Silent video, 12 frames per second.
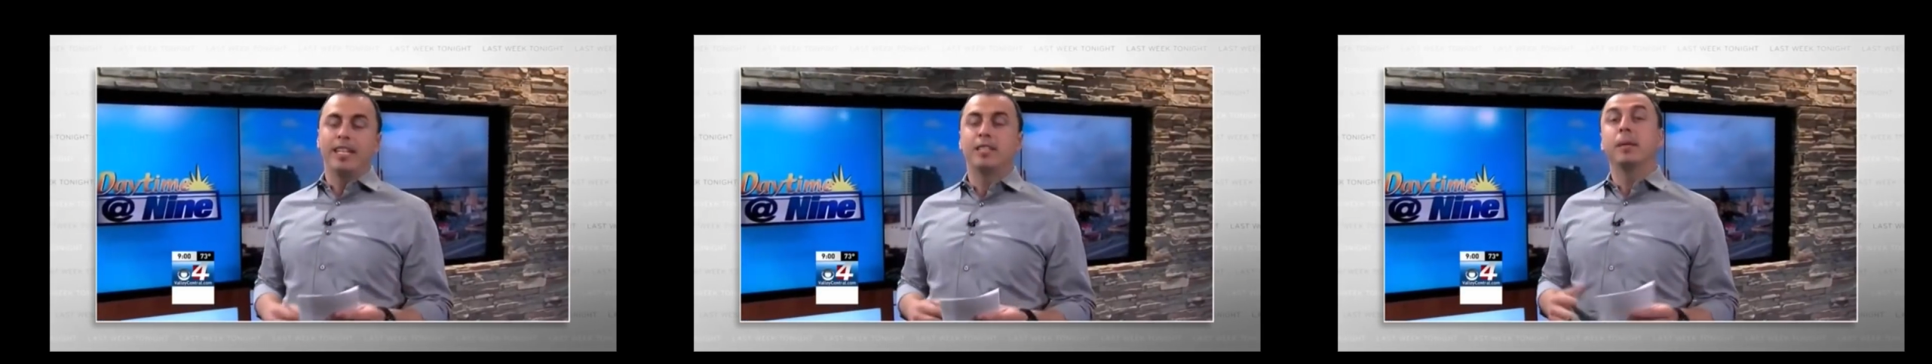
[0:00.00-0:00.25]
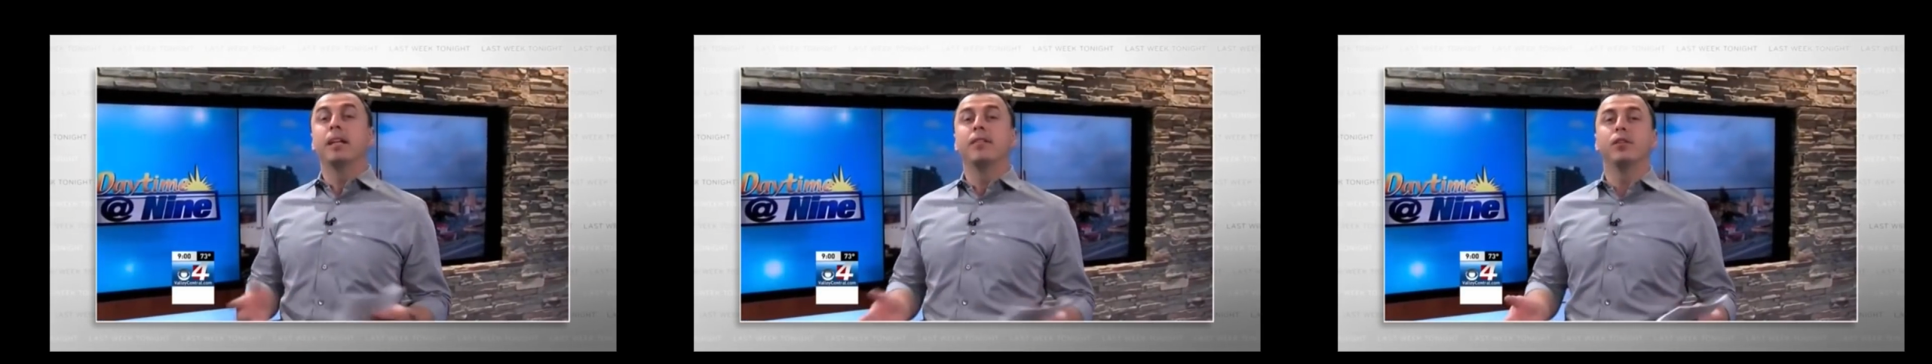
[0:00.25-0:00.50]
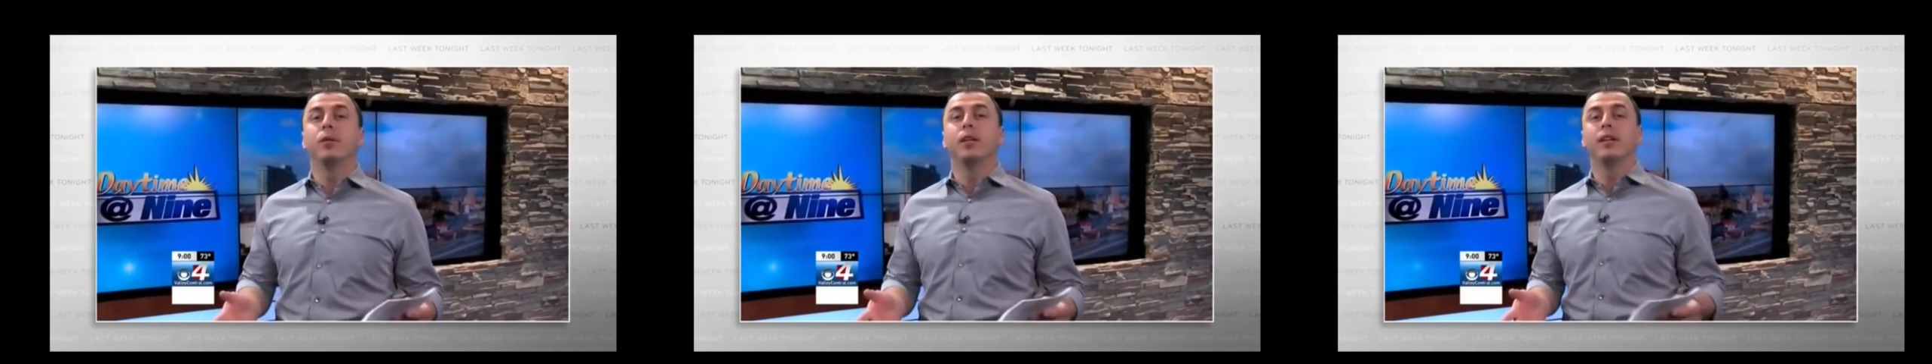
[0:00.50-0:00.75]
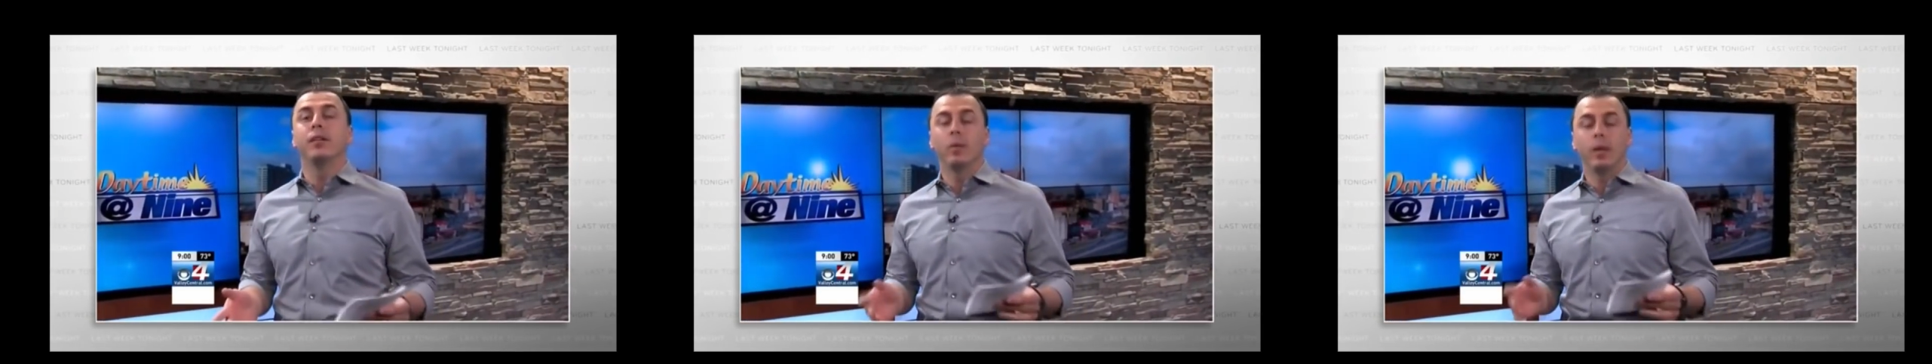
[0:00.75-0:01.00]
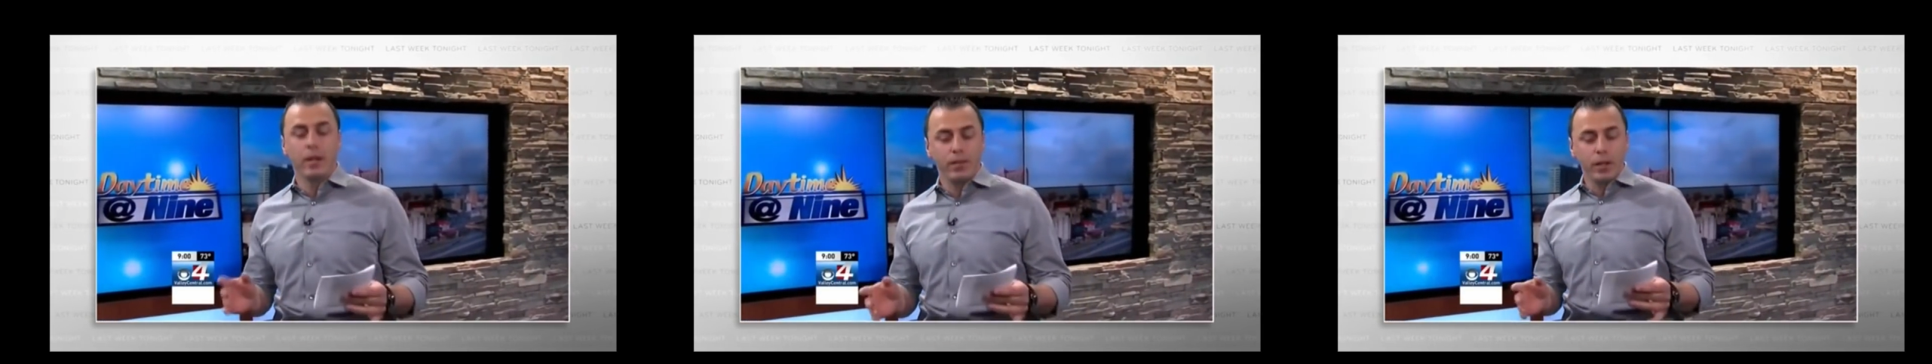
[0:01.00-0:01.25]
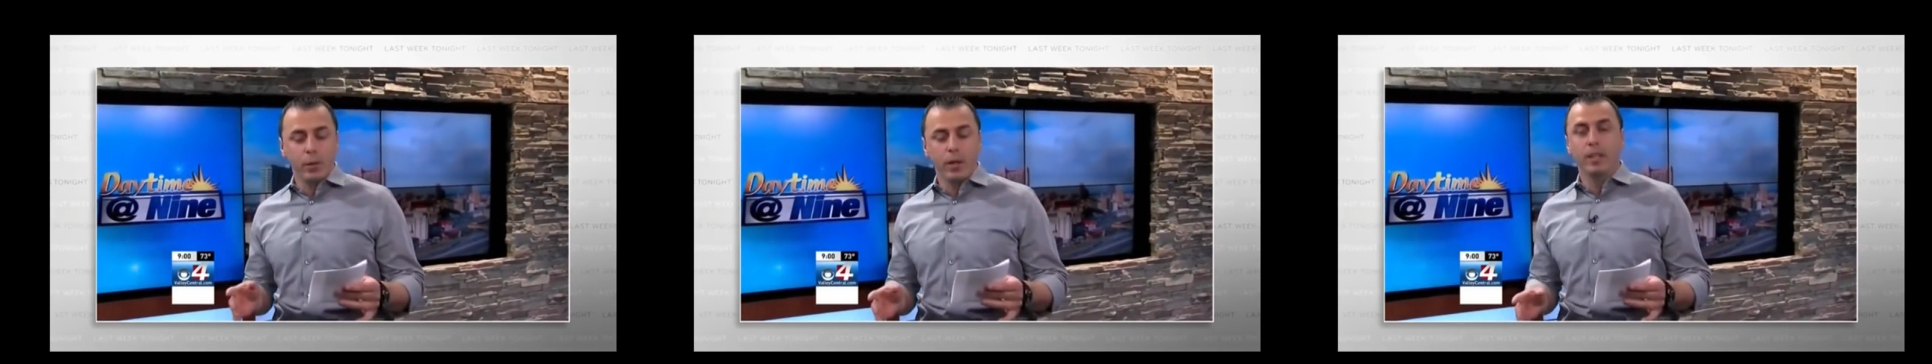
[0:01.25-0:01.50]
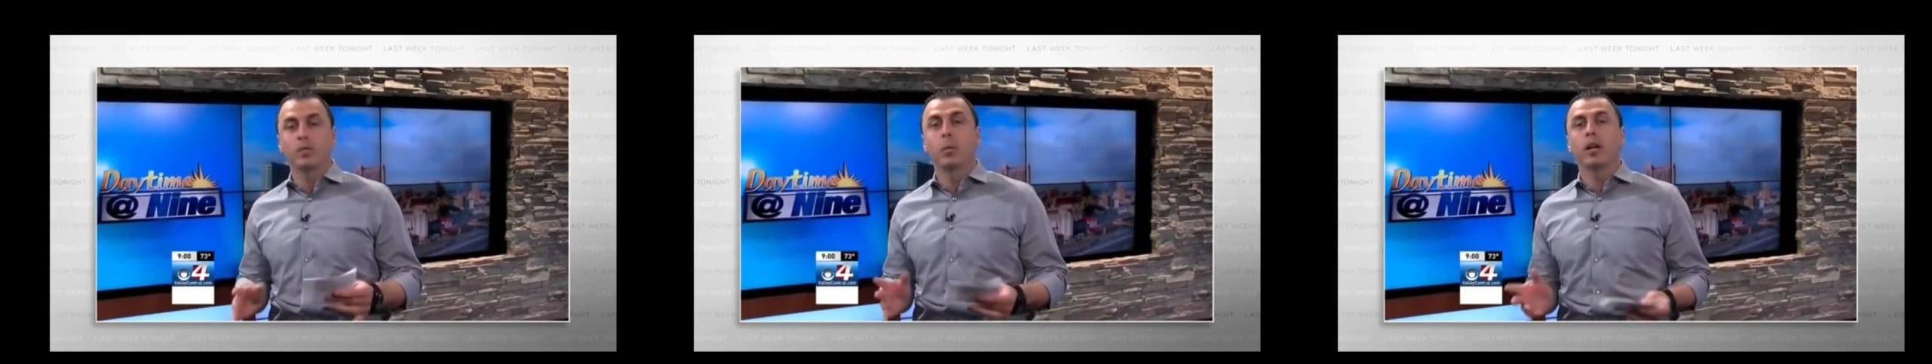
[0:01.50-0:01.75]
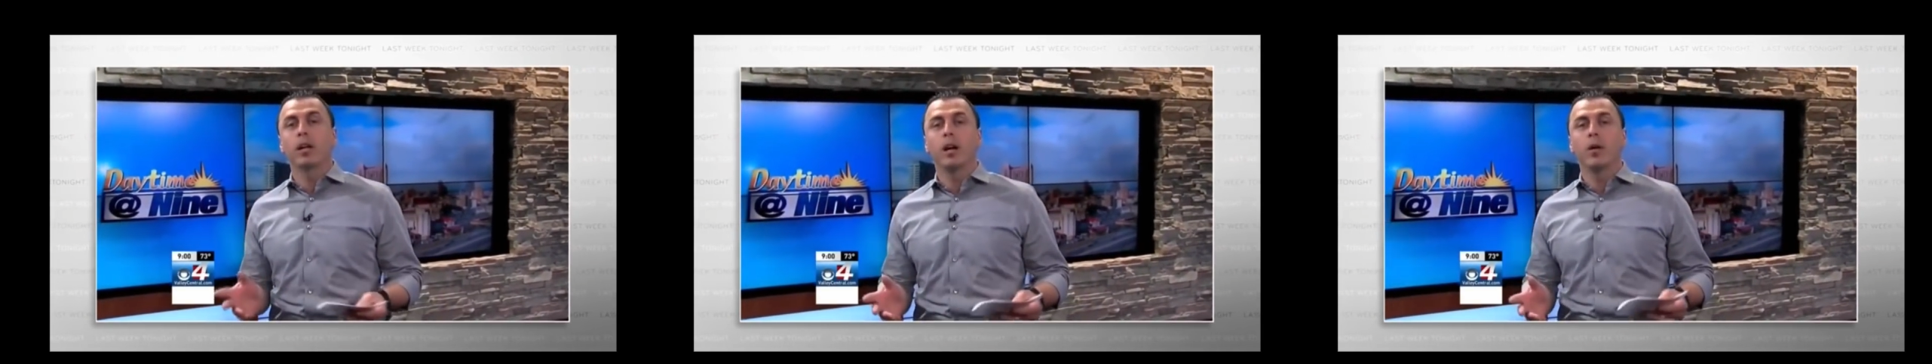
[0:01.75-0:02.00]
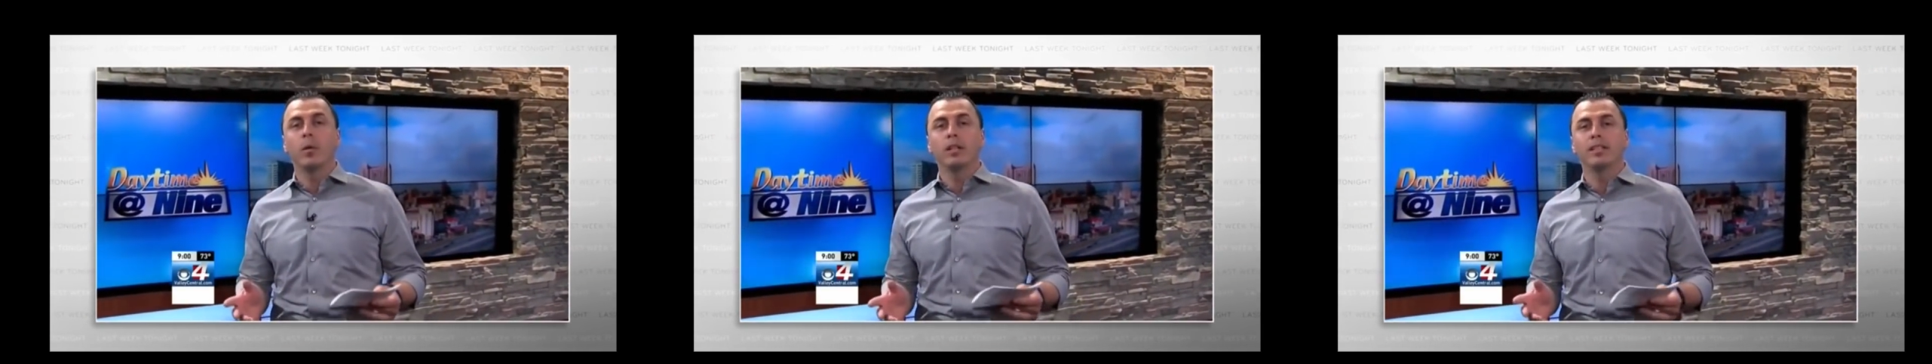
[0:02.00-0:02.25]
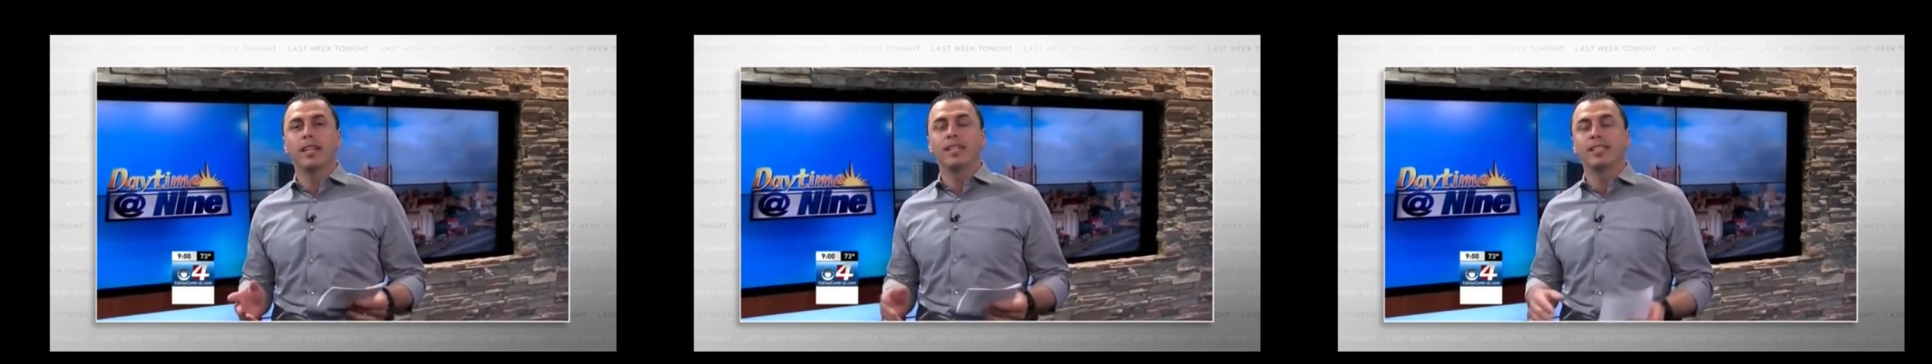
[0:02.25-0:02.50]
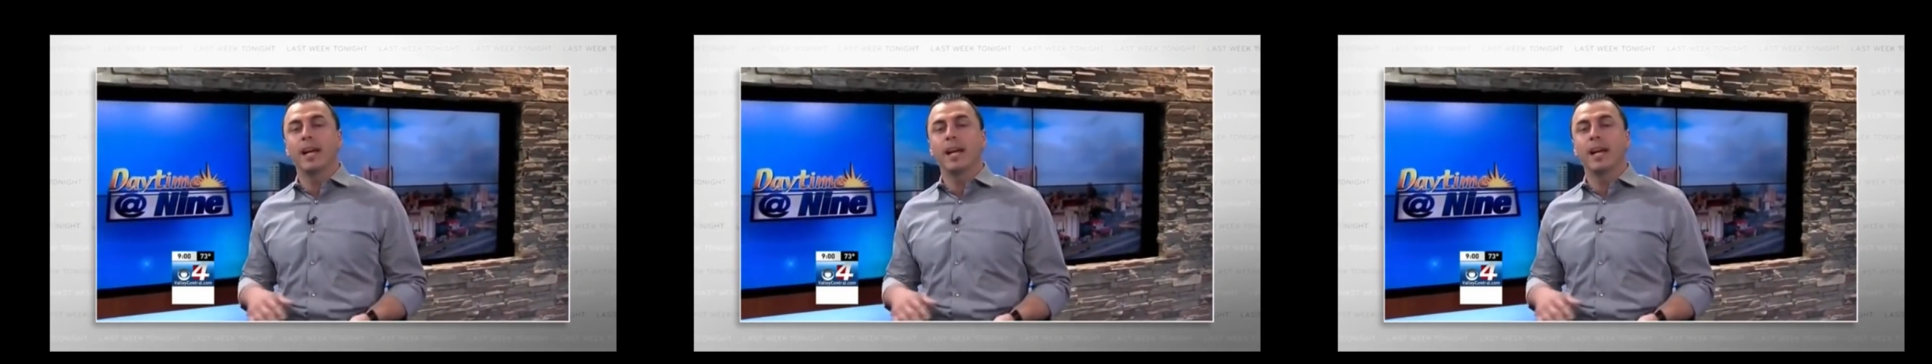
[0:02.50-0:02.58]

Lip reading: And speaking of doing it, whatever you want, it's Workout Wednesday.